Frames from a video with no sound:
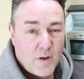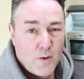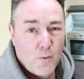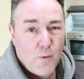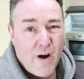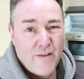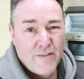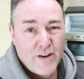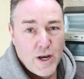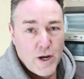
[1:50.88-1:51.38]

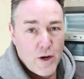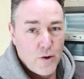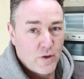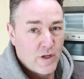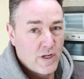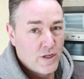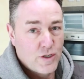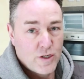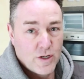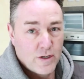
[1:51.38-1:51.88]
We're having a new
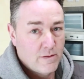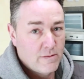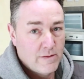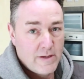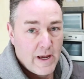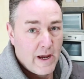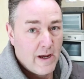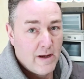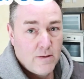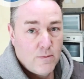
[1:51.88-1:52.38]
kitchen,
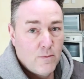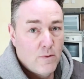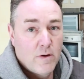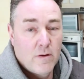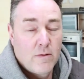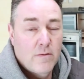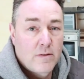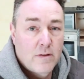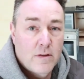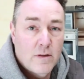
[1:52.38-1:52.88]
yeah.
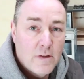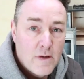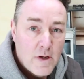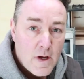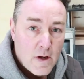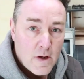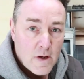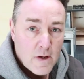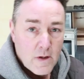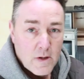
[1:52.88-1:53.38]

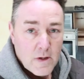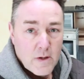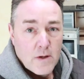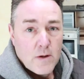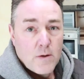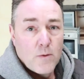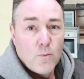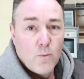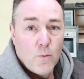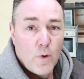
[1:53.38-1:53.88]

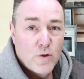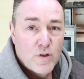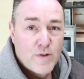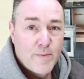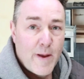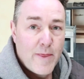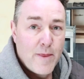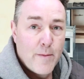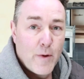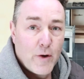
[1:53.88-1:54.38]
We'll
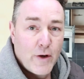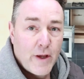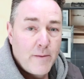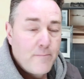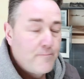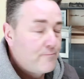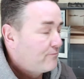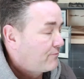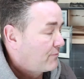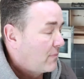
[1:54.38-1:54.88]
spend the money.
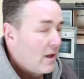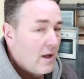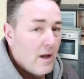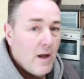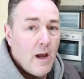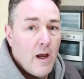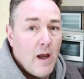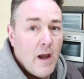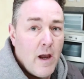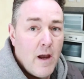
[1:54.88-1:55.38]

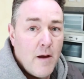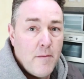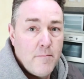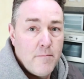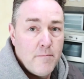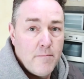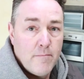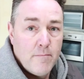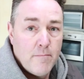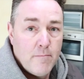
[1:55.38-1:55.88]

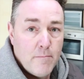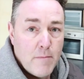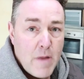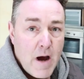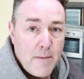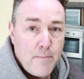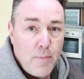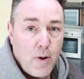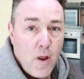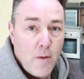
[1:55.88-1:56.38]

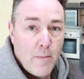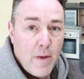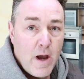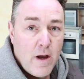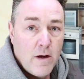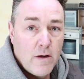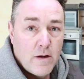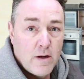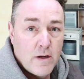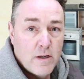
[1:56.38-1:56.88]
My
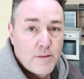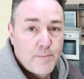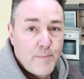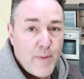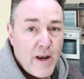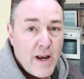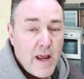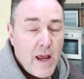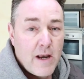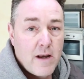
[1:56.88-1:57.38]
plumber has
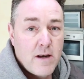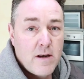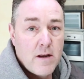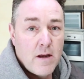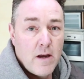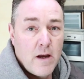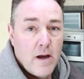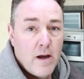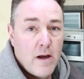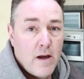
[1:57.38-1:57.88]
been
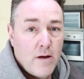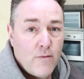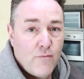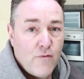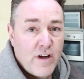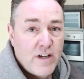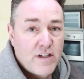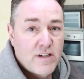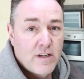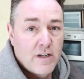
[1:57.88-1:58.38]
in
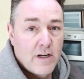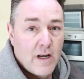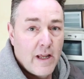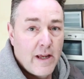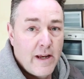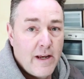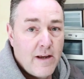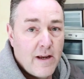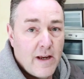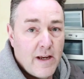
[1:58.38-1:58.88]

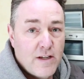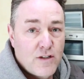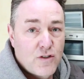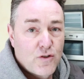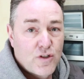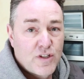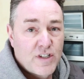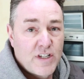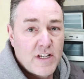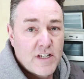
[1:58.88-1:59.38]
recently. He's
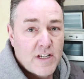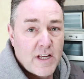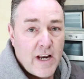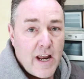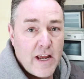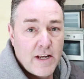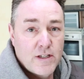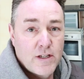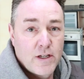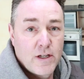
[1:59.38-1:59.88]
just
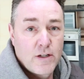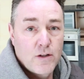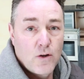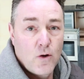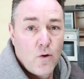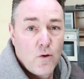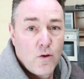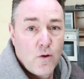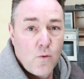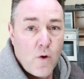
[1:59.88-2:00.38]
disconnected
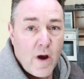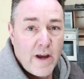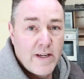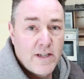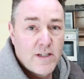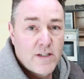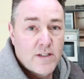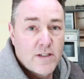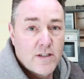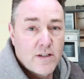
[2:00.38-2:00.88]
all the
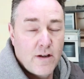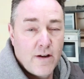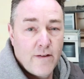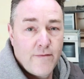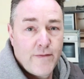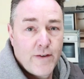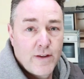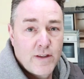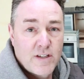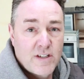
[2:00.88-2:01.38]
waste
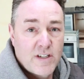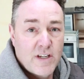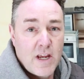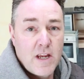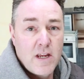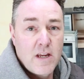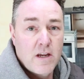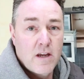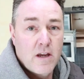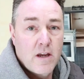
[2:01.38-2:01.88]
for the
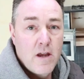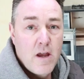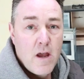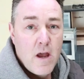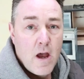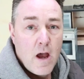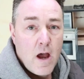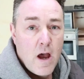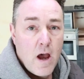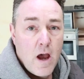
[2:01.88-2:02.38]
sink.
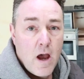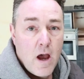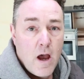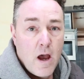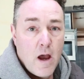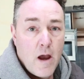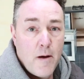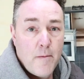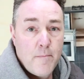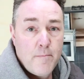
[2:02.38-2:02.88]

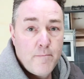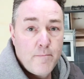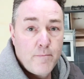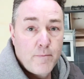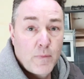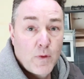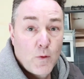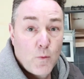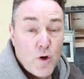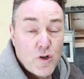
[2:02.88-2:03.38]
The
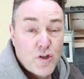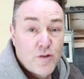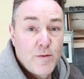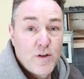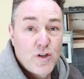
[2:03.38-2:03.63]
washing